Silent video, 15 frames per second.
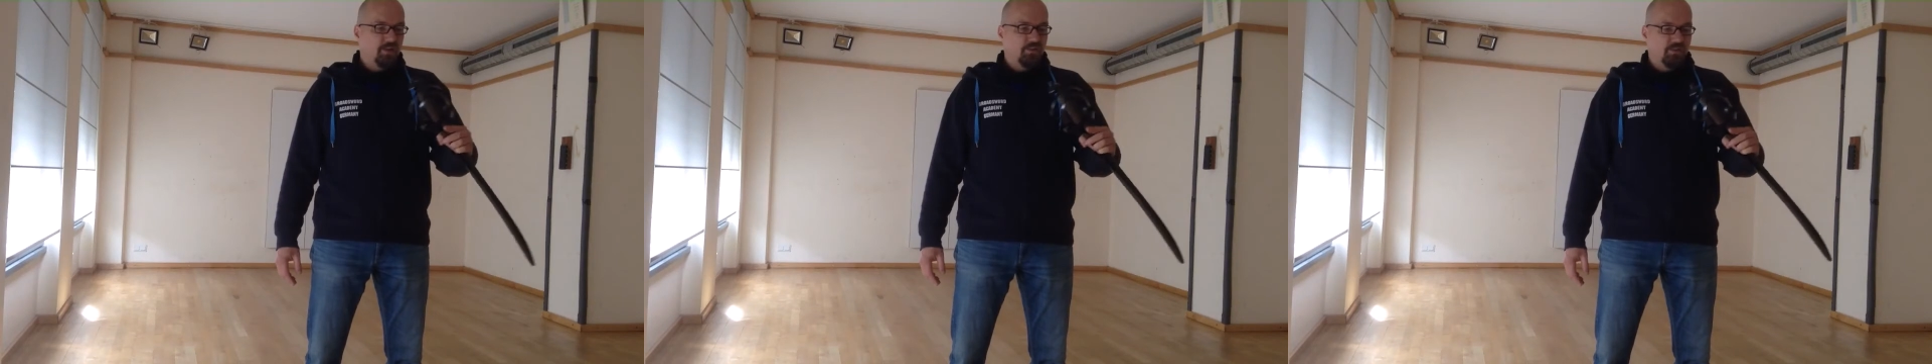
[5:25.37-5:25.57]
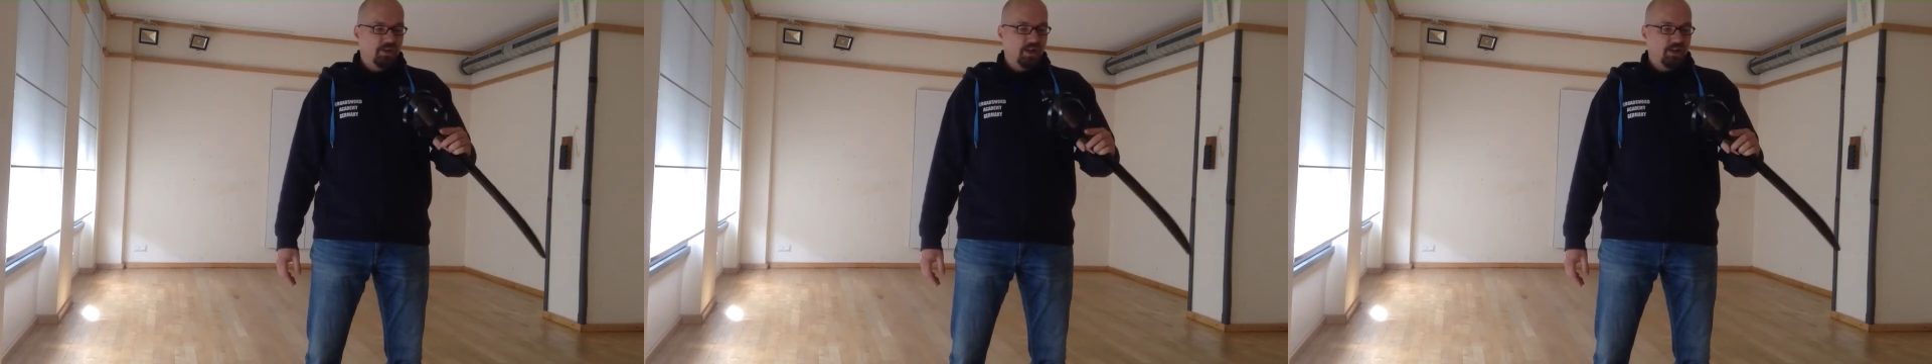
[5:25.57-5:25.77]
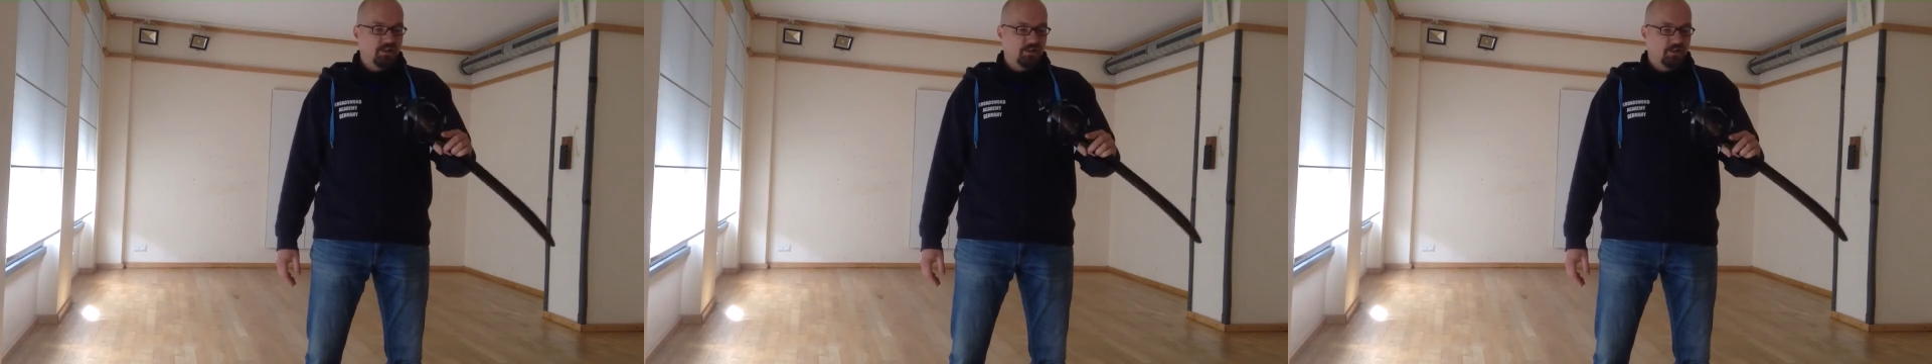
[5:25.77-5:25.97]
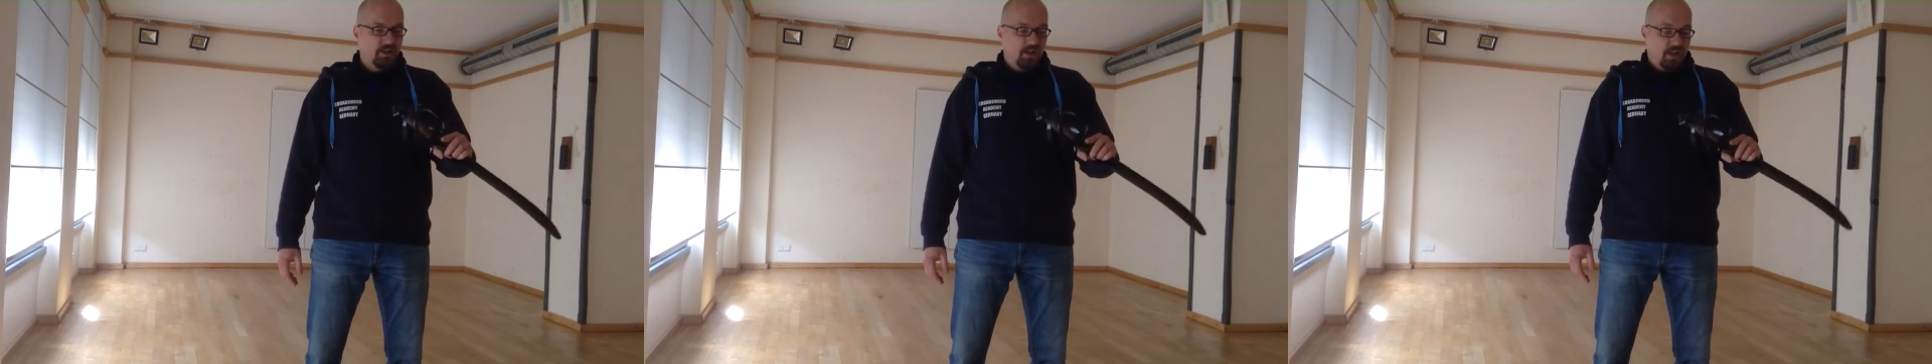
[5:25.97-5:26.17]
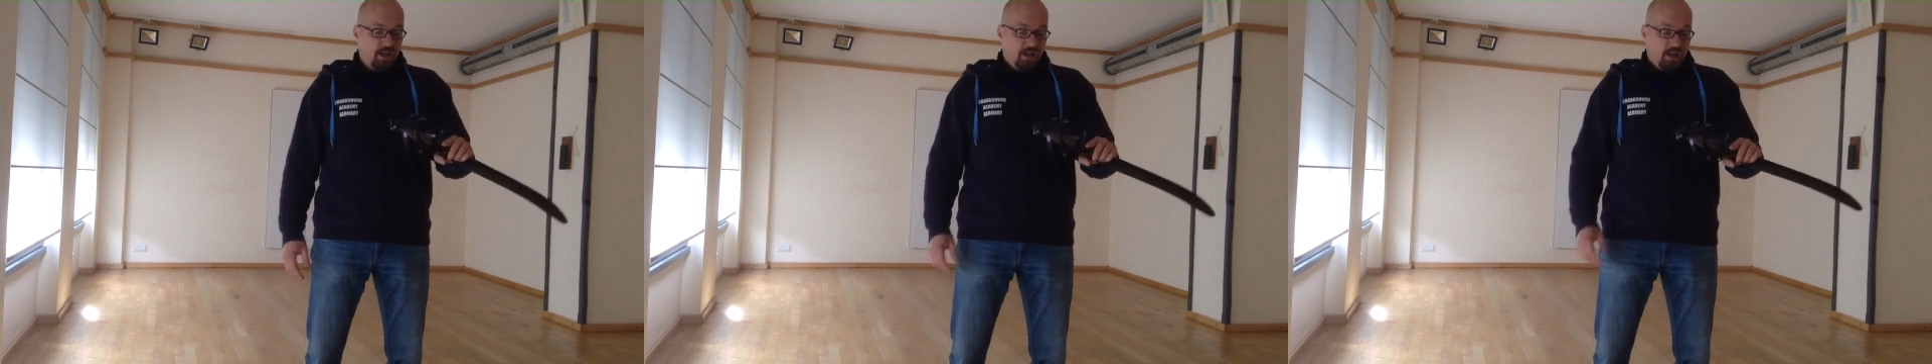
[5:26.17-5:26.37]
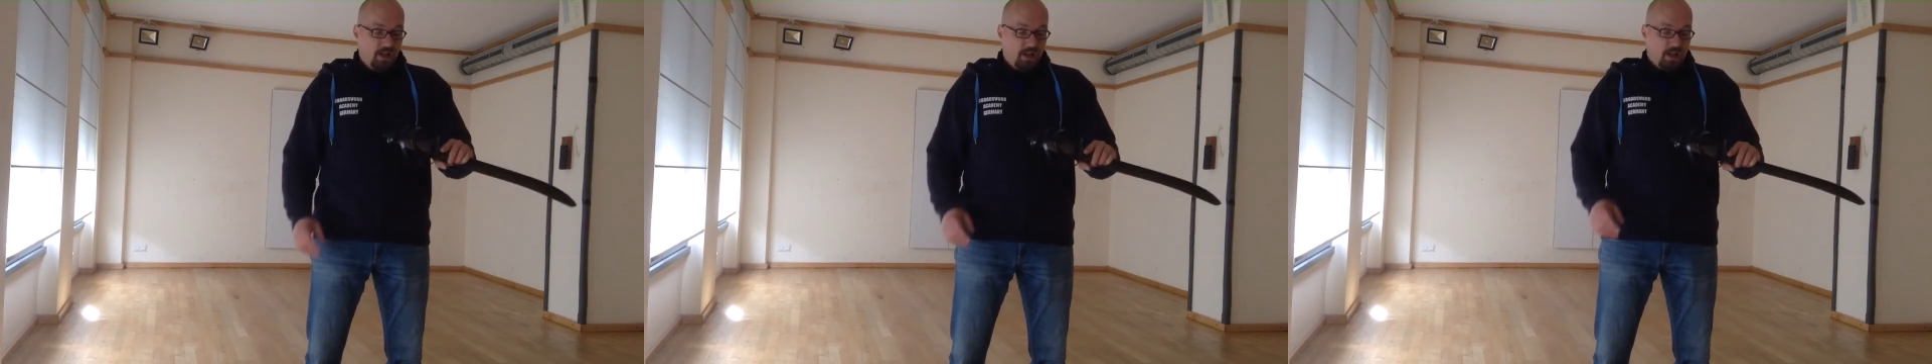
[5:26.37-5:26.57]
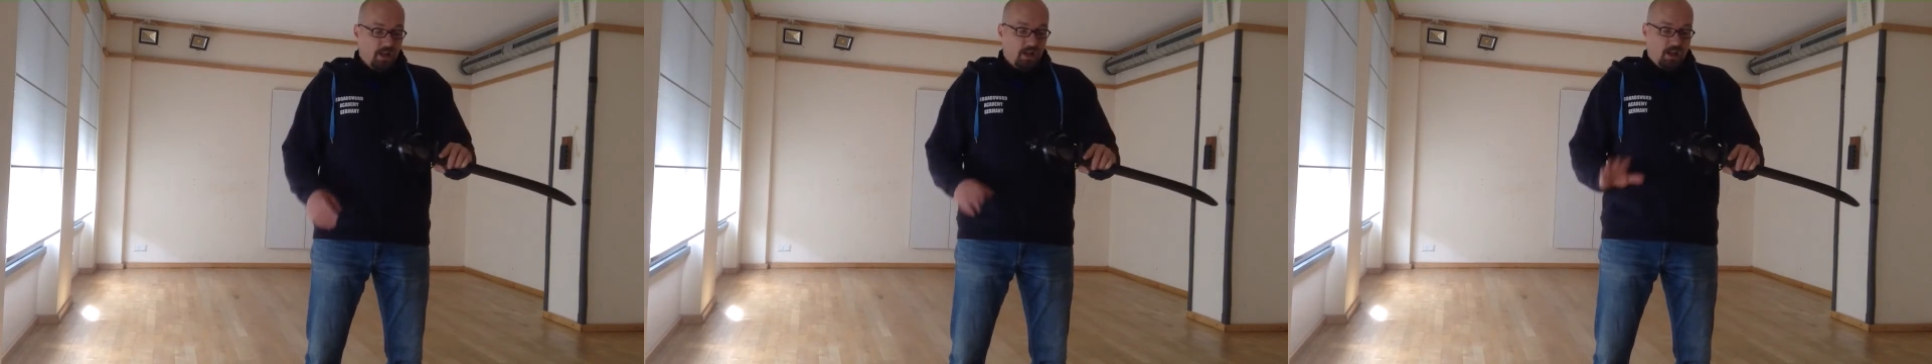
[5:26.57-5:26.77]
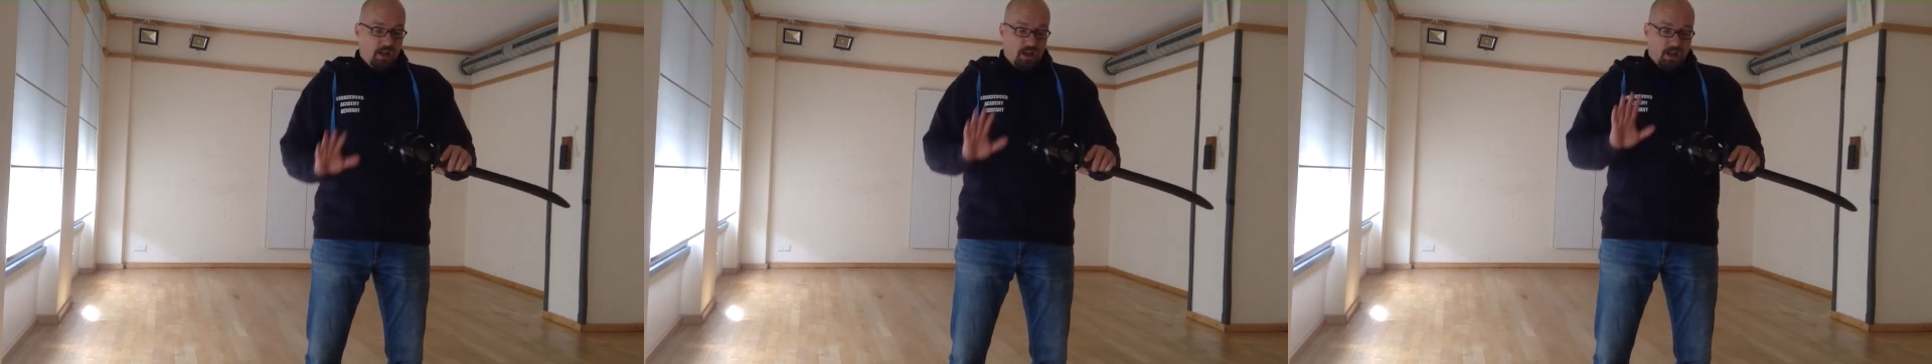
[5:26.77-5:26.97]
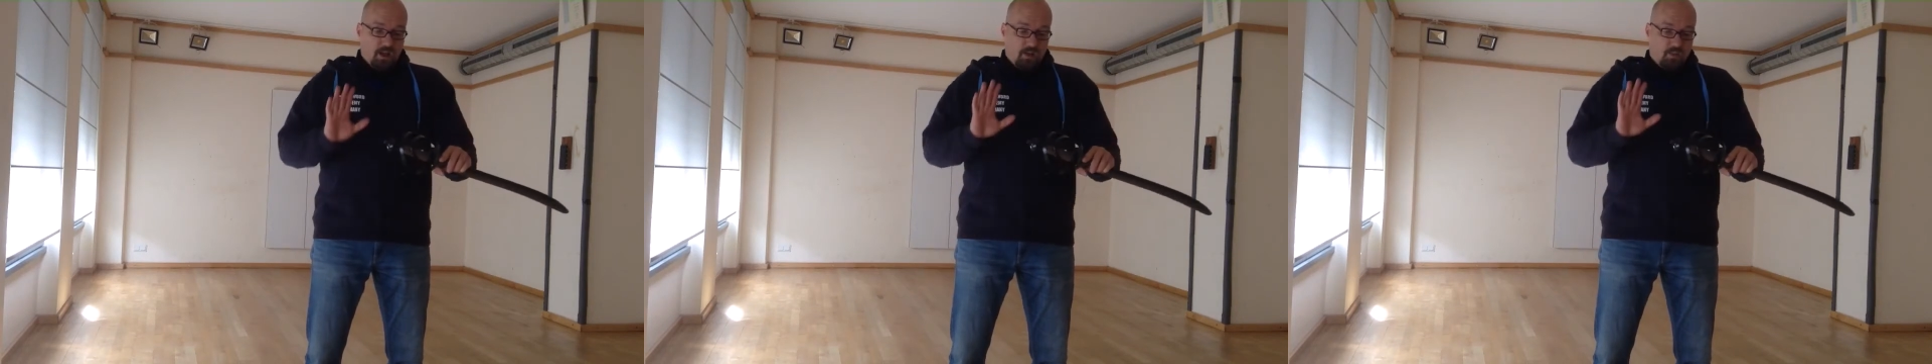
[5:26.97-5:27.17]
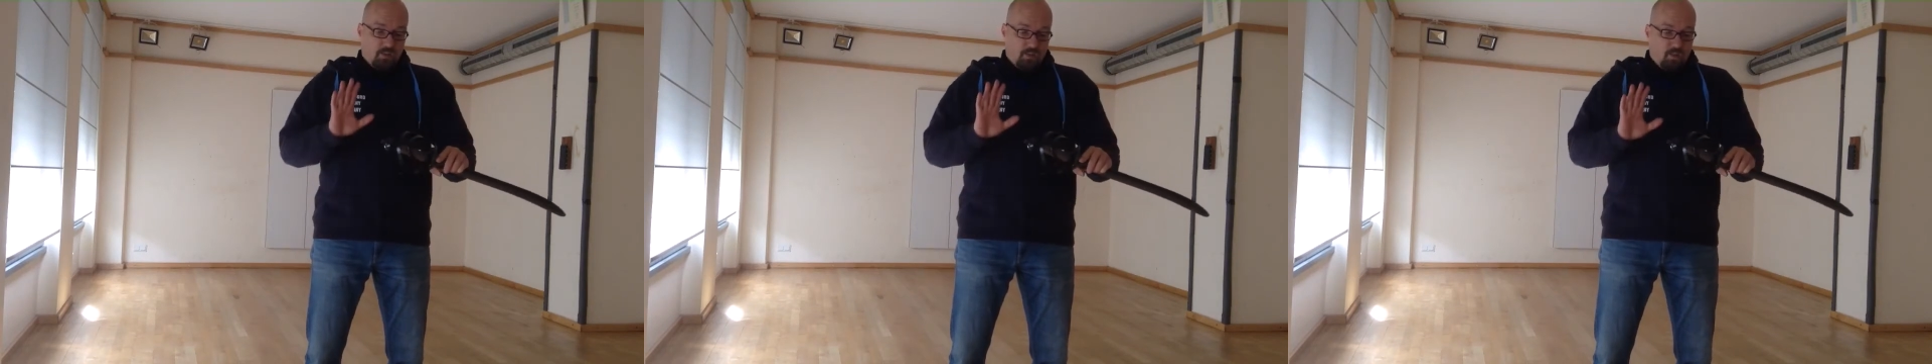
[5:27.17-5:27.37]
of nice.
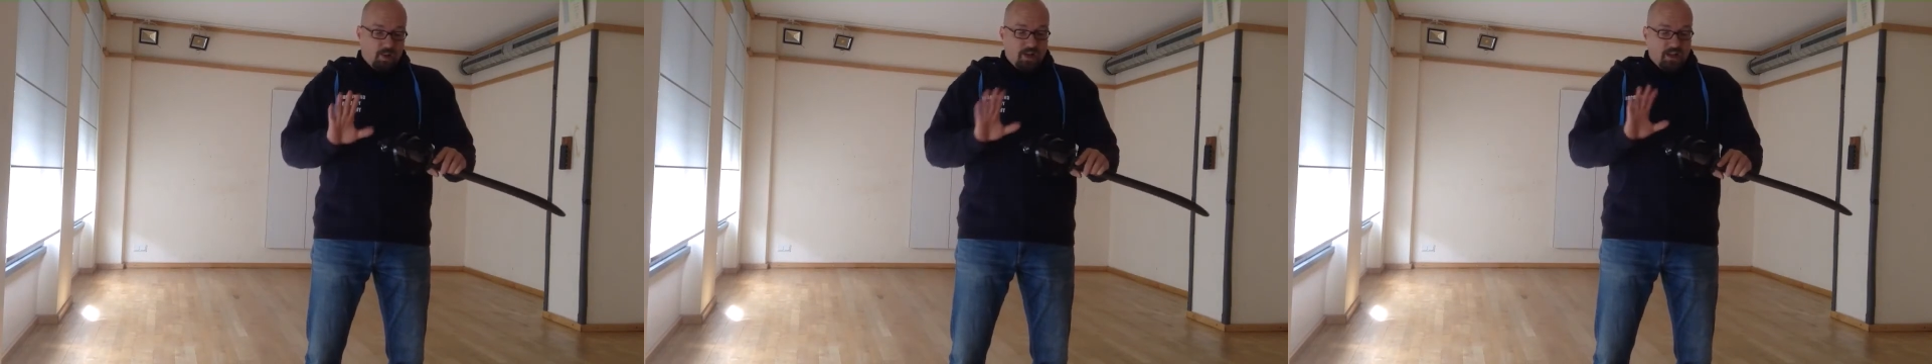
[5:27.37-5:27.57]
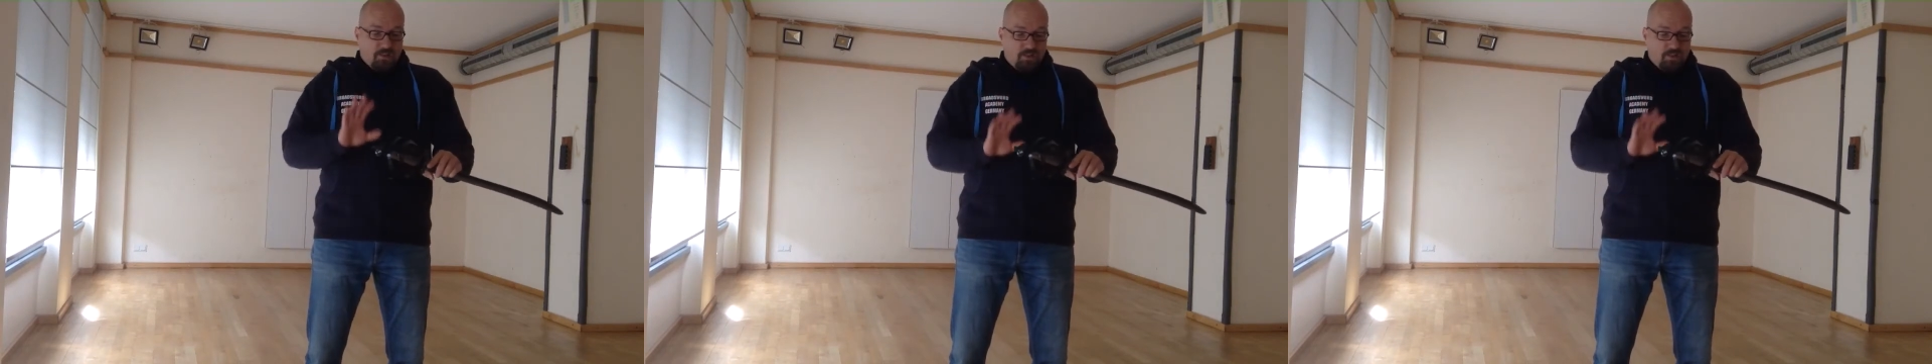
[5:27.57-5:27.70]
What I